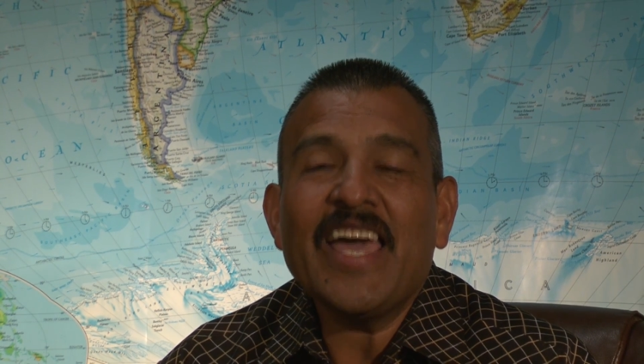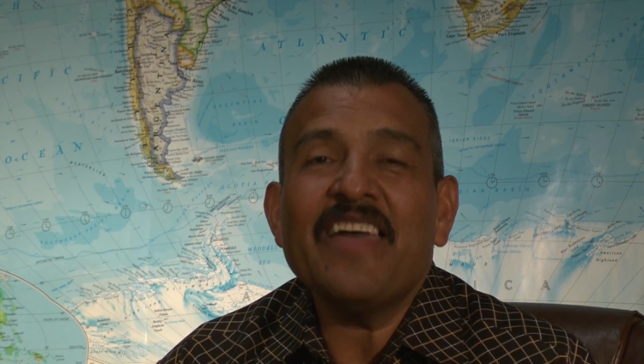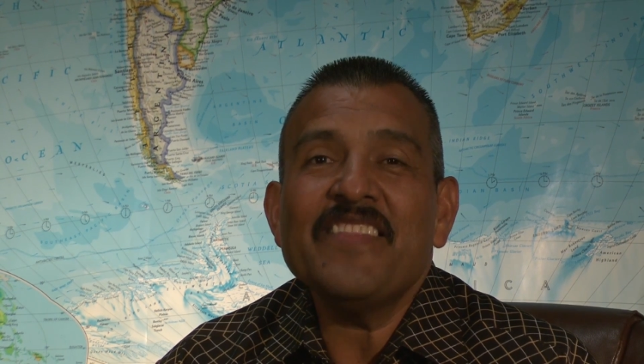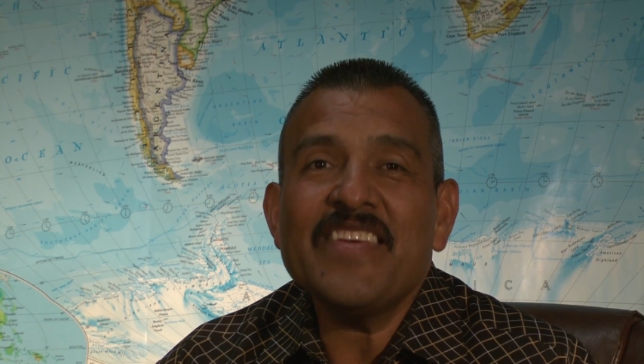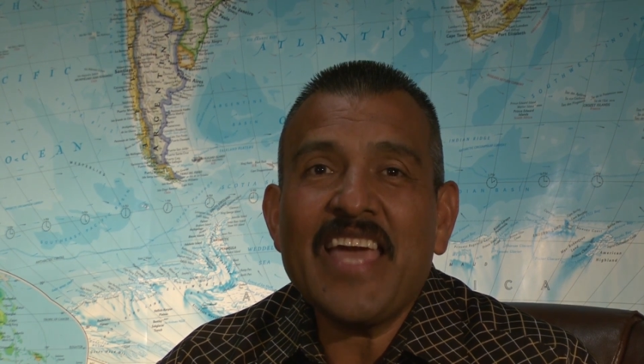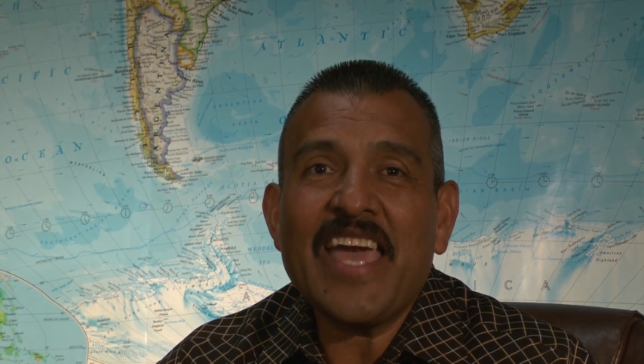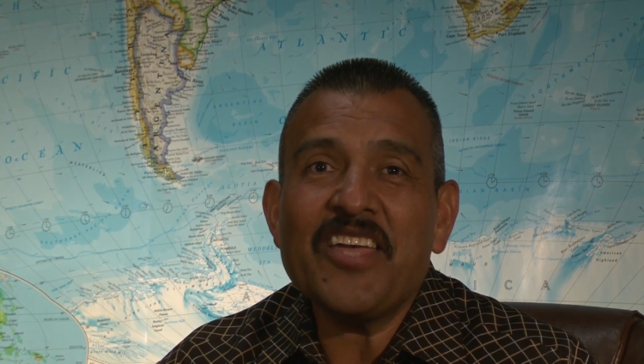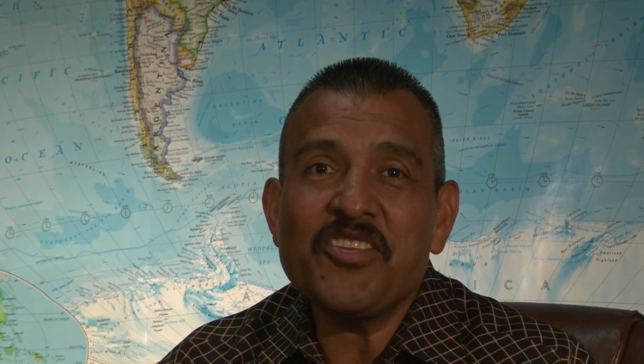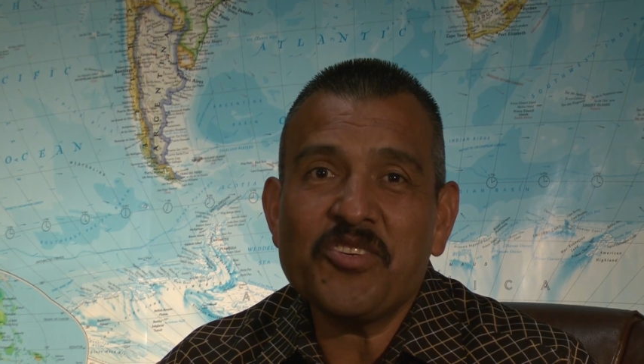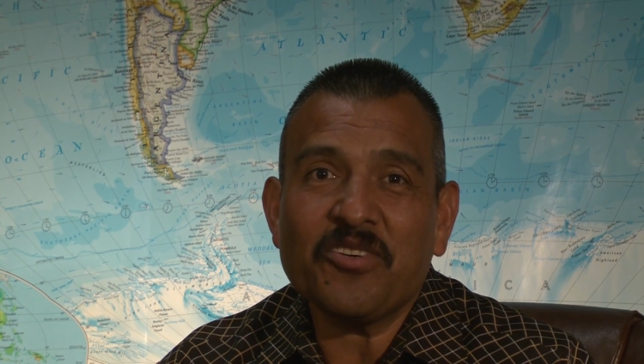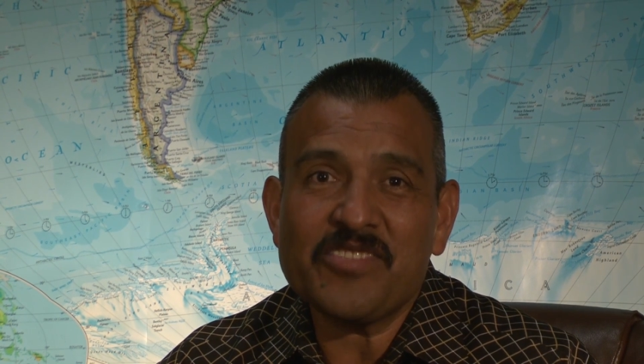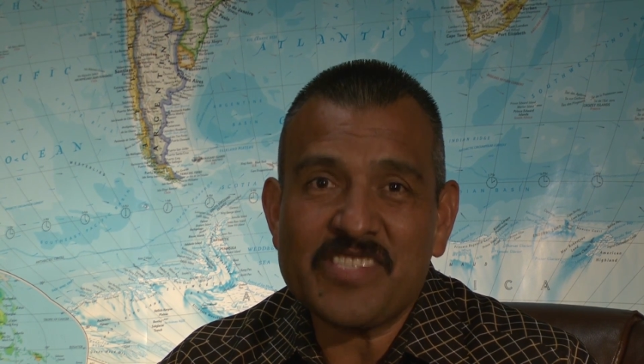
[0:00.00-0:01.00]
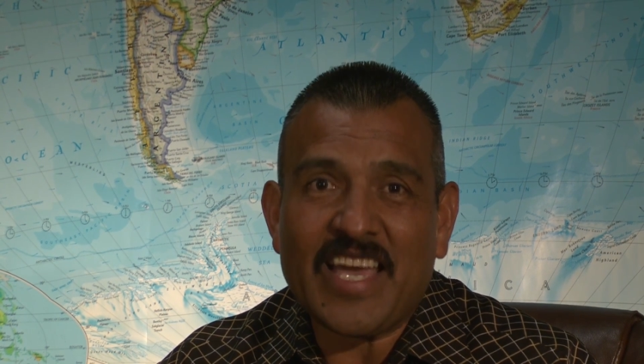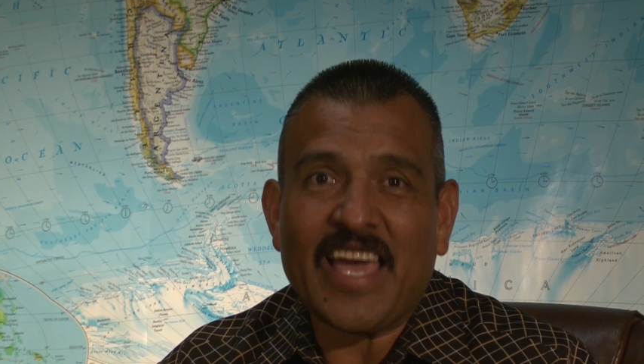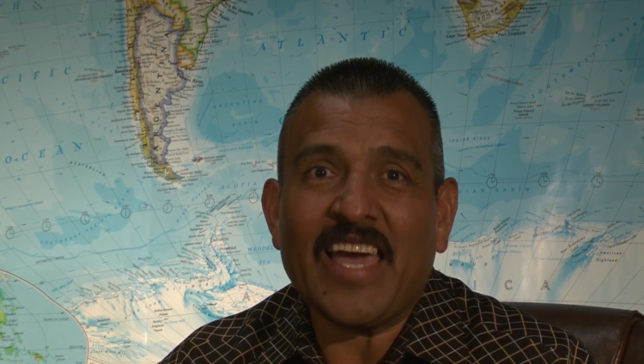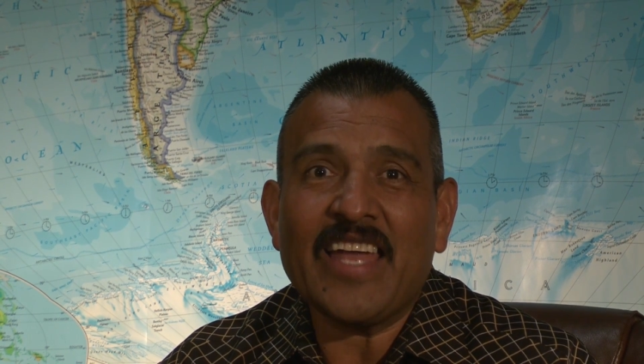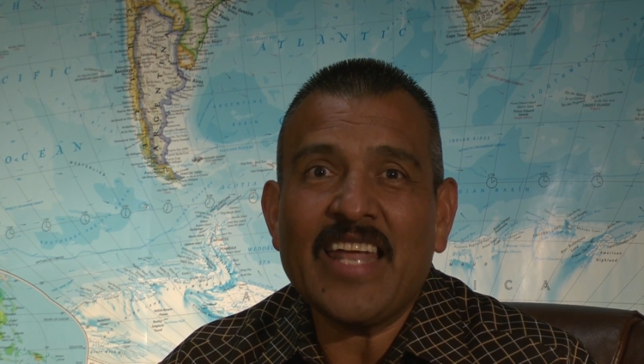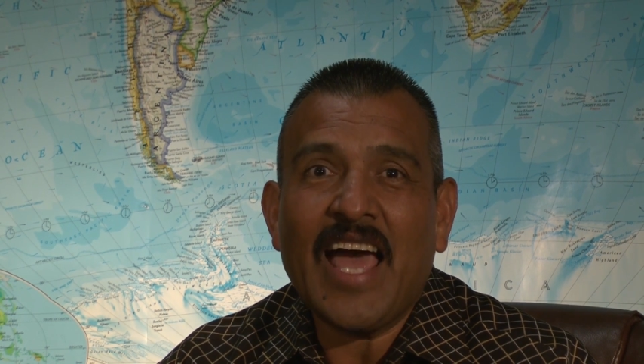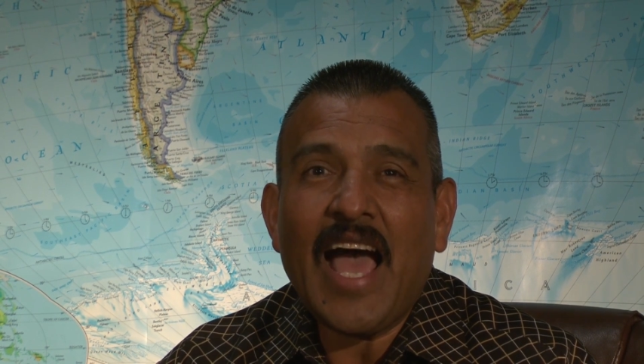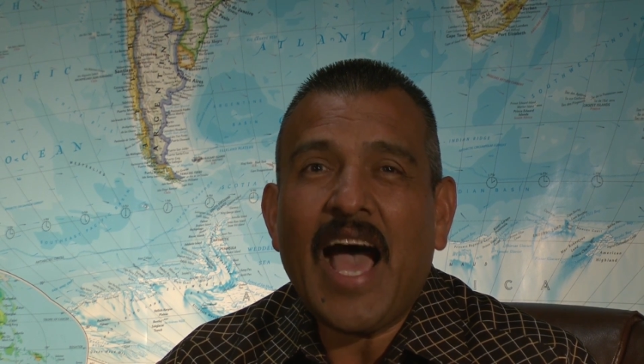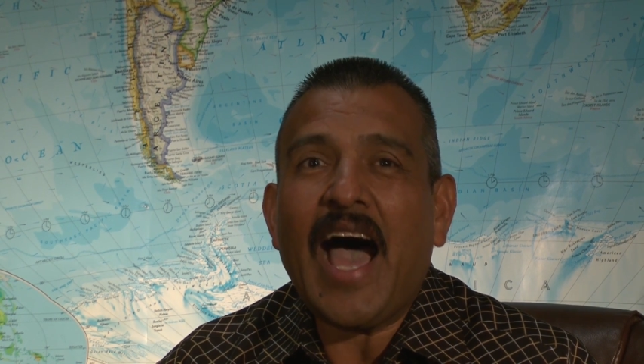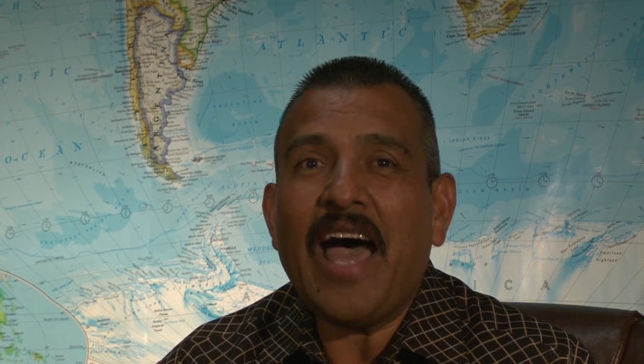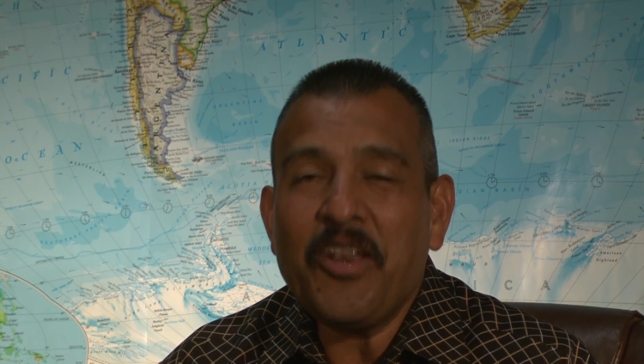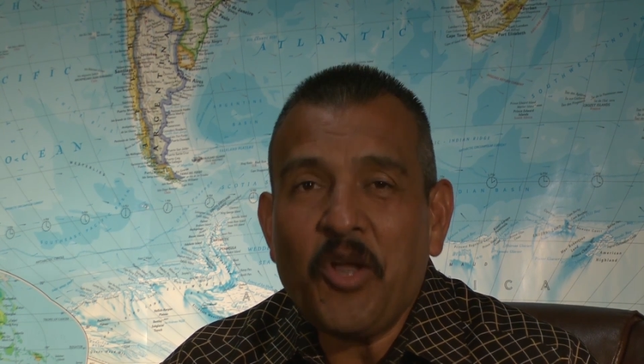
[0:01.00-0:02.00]
And the angel said,
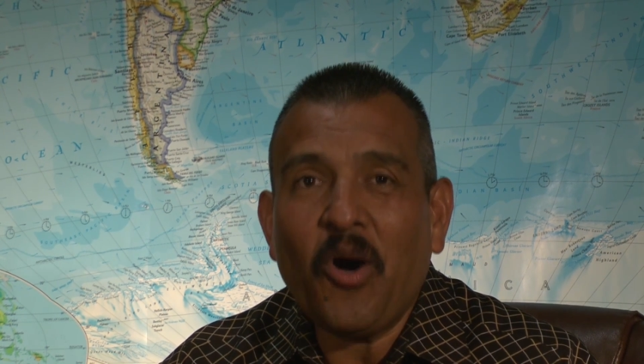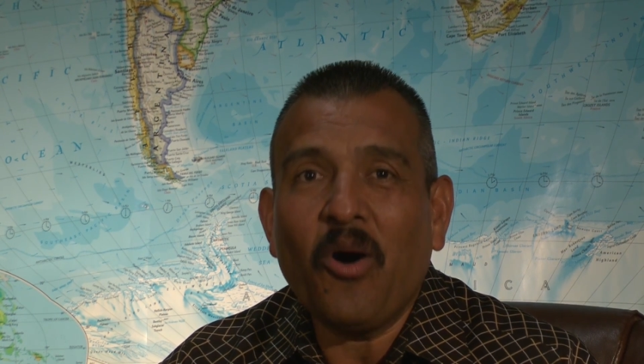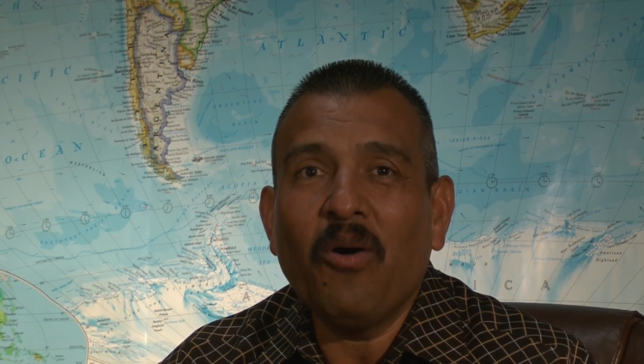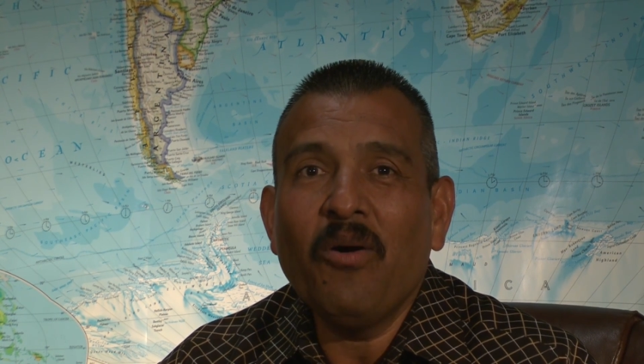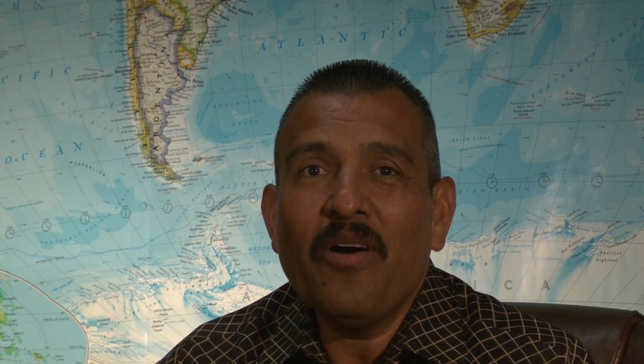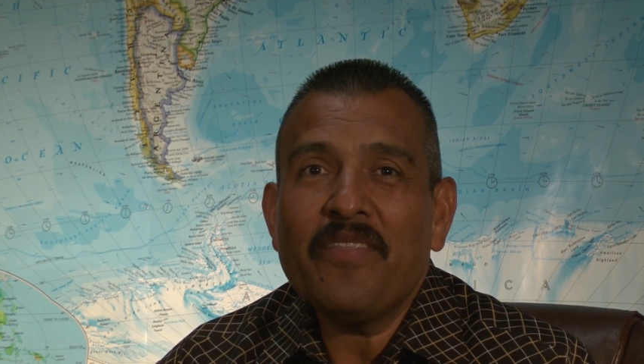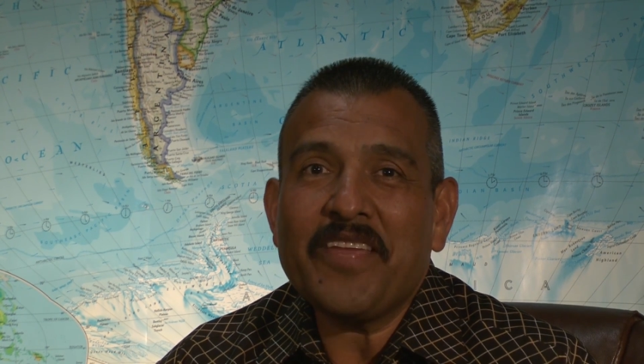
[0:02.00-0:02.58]
"I know